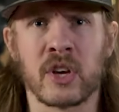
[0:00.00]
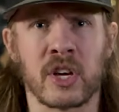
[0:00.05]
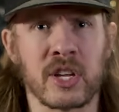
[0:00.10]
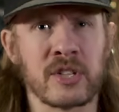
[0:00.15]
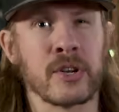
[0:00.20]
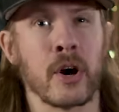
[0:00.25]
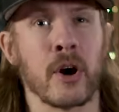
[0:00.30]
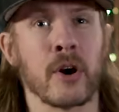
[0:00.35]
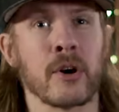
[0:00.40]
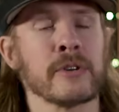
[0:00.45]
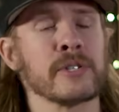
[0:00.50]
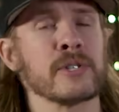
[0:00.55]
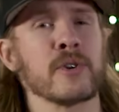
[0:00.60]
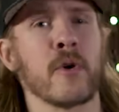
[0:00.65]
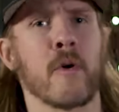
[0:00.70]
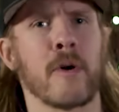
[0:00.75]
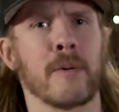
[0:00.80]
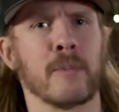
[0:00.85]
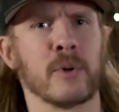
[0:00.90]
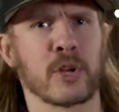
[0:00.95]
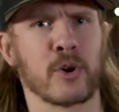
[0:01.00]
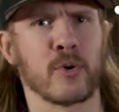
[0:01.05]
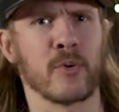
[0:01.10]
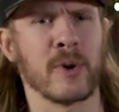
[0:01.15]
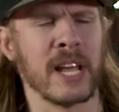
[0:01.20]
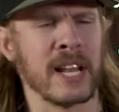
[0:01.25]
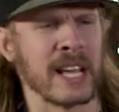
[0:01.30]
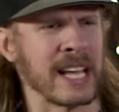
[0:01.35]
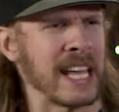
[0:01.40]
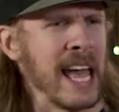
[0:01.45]
Guitars are able to
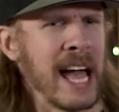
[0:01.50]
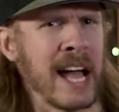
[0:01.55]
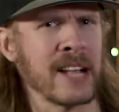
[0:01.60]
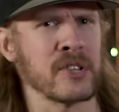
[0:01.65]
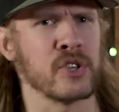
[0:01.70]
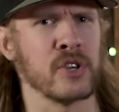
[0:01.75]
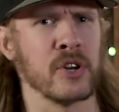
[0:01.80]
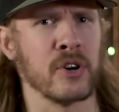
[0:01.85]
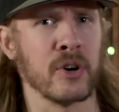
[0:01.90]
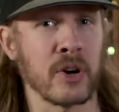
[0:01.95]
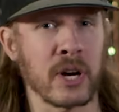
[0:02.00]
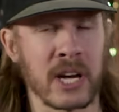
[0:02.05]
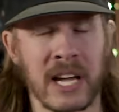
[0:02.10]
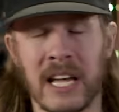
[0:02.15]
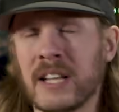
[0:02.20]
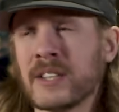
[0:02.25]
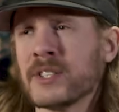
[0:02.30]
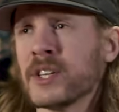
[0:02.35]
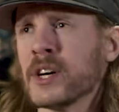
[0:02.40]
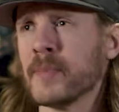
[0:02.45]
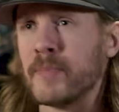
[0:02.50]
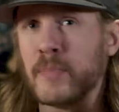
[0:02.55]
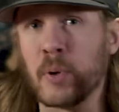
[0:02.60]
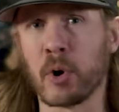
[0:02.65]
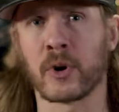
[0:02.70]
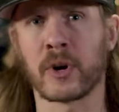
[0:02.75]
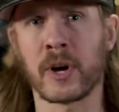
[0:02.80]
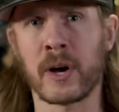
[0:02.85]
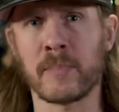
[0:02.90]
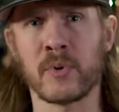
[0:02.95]
create a catchy hook to
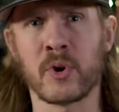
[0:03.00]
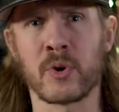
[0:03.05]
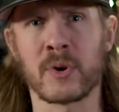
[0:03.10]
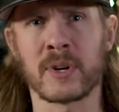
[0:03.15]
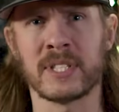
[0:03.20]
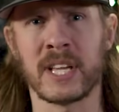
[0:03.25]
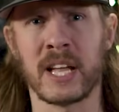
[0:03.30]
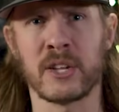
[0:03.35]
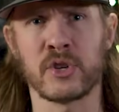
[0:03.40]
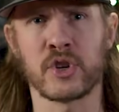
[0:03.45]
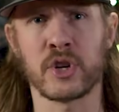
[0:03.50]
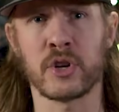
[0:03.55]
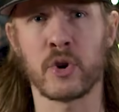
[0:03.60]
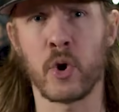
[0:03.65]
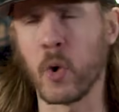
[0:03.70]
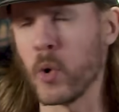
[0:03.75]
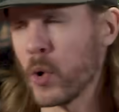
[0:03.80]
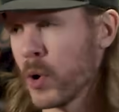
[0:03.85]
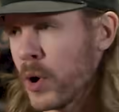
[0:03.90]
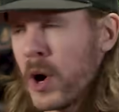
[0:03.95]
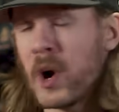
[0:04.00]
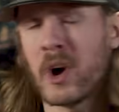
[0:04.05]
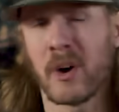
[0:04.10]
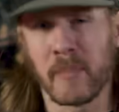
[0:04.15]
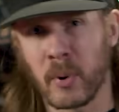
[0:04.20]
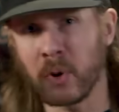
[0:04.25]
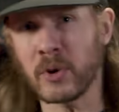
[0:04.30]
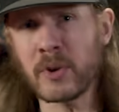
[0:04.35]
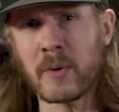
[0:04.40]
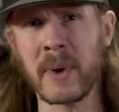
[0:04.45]
perk up your attention or
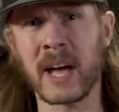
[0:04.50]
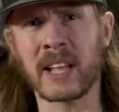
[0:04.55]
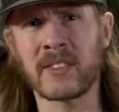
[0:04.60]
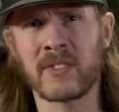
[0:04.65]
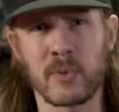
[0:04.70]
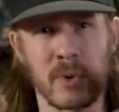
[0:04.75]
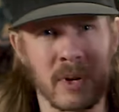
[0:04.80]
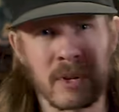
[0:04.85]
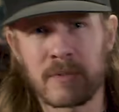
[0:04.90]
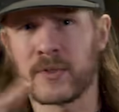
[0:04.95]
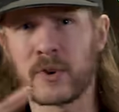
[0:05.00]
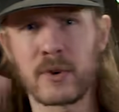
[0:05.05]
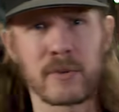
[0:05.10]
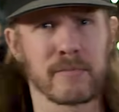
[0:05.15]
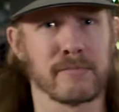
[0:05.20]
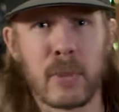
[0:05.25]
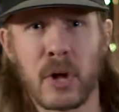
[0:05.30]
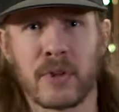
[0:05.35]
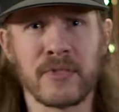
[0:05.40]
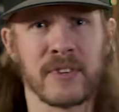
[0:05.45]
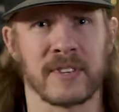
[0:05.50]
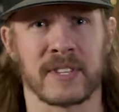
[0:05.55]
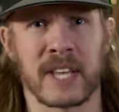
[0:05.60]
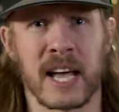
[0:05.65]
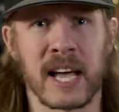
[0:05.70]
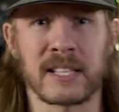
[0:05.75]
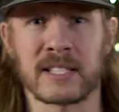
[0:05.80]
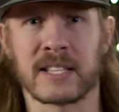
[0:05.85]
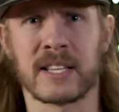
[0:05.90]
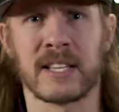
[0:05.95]
pull you back to it if you're
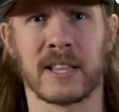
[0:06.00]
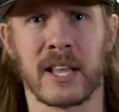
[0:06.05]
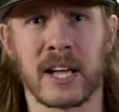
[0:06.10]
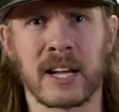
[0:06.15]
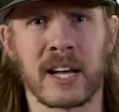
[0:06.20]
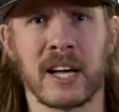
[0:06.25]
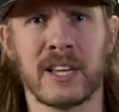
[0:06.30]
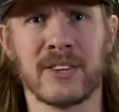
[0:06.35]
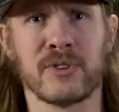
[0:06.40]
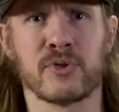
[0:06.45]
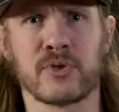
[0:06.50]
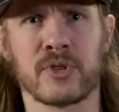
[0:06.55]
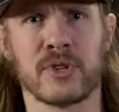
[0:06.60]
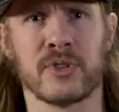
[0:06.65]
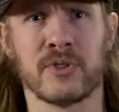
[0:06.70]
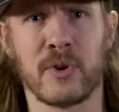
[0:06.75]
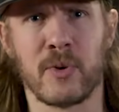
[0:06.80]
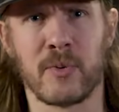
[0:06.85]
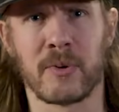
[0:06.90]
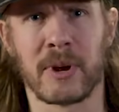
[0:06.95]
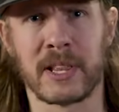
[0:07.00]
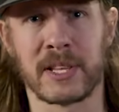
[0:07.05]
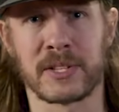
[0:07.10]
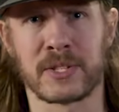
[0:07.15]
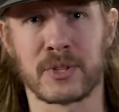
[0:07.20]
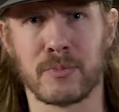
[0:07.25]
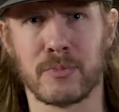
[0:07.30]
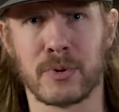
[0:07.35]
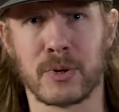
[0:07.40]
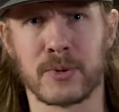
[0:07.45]
multitasking like I usually do when I
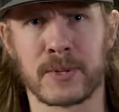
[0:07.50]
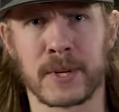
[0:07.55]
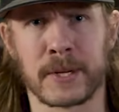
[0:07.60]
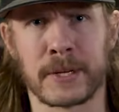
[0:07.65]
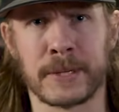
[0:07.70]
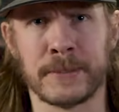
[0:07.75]
listen to music.